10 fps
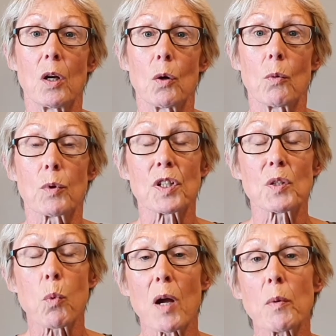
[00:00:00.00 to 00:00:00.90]
which is
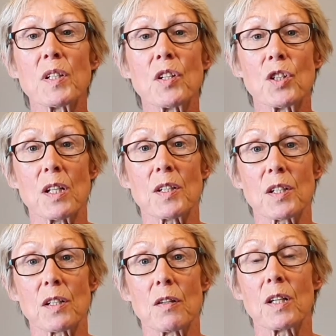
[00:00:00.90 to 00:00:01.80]
why we
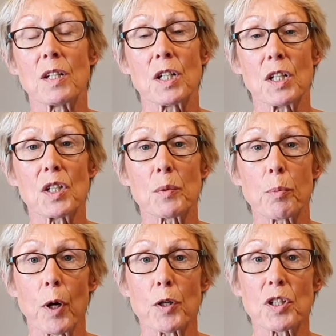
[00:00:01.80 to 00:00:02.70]
suggest that teachers
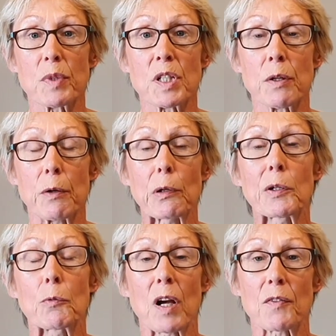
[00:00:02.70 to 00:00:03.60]
approach the material
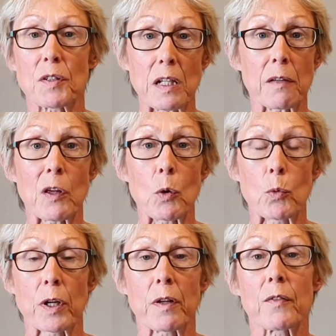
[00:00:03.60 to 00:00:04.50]
in roughly the
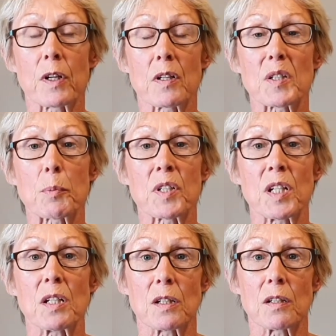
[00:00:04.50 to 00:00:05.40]
order that it is
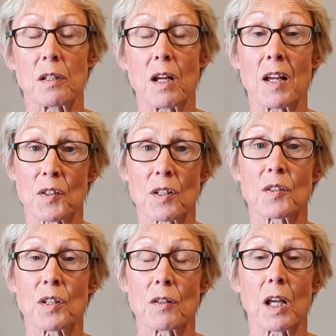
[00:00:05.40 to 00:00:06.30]
presented, as it
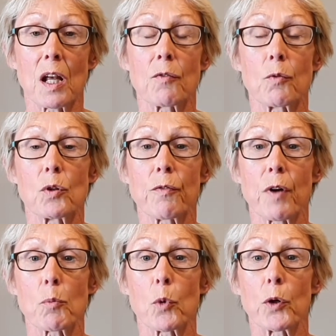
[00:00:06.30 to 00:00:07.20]
is in the California
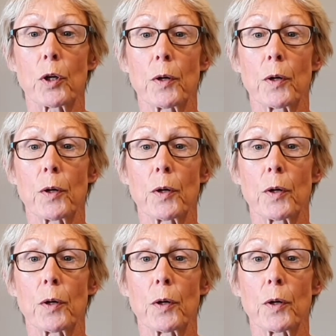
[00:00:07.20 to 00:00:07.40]
framework.